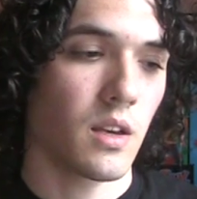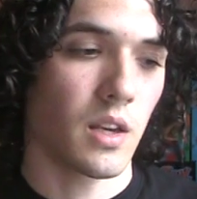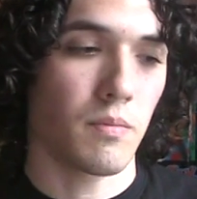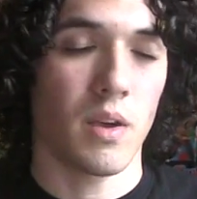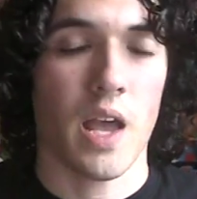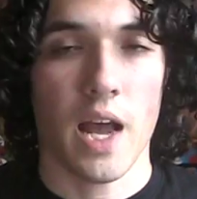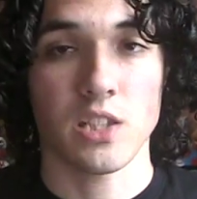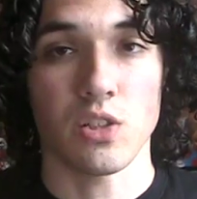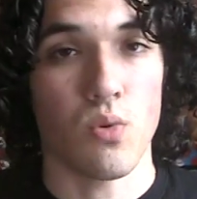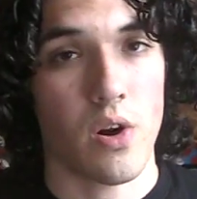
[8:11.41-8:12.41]
It may
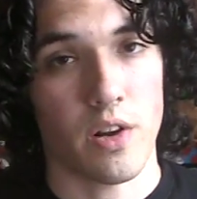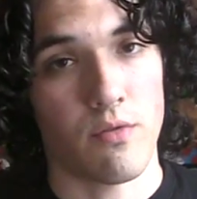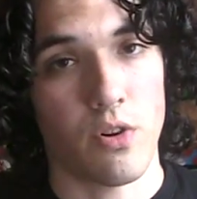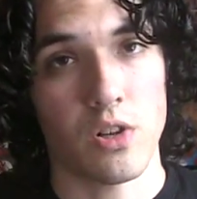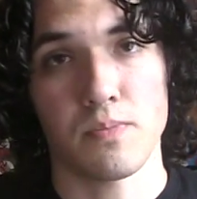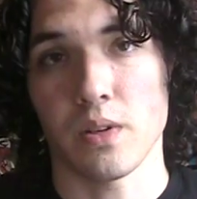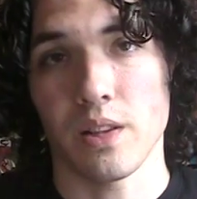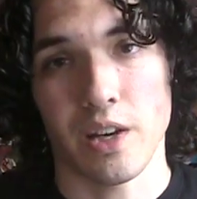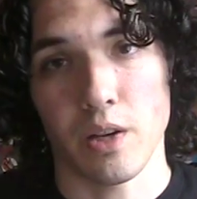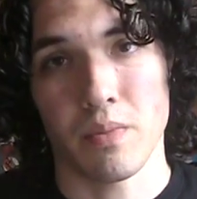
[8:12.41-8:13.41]
actually work at first, but
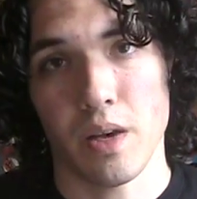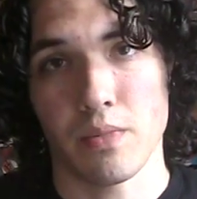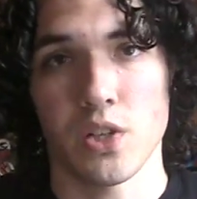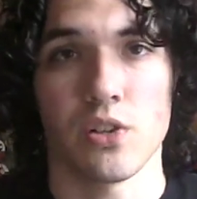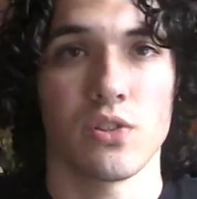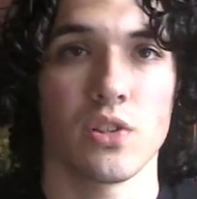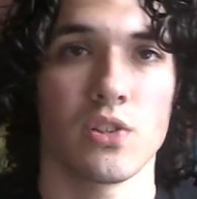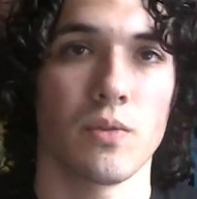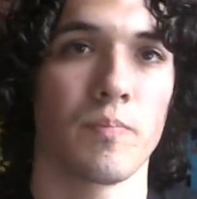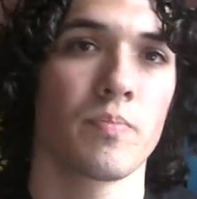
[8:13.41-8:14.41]
it'll end up damaging your
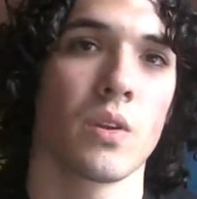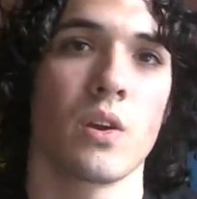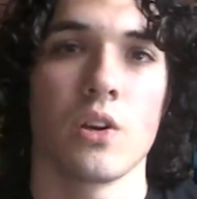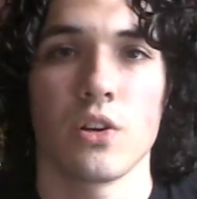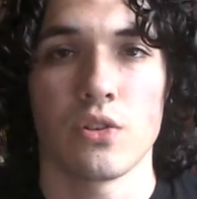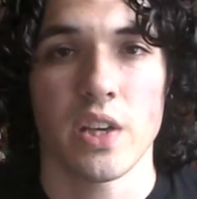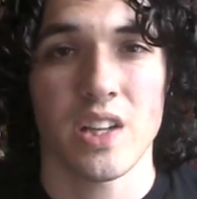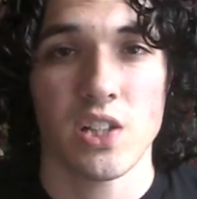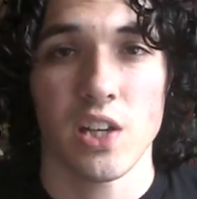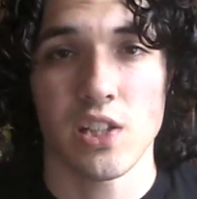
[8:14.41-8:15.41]
system. Your
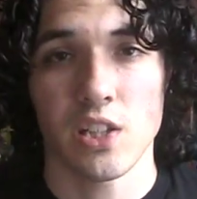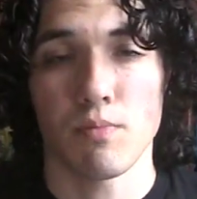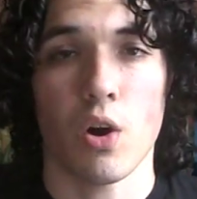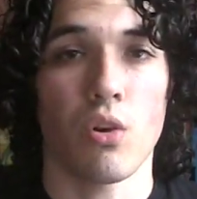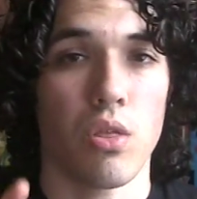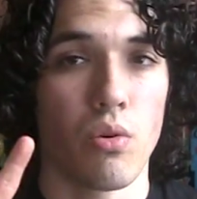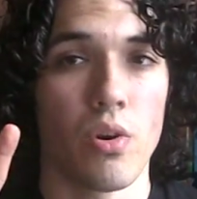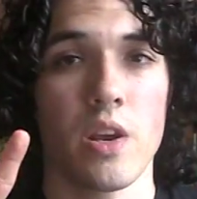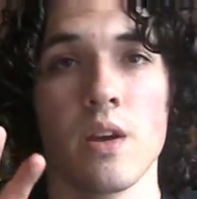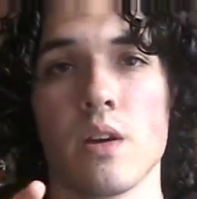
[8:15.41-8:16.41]
Sega Genesis Model 3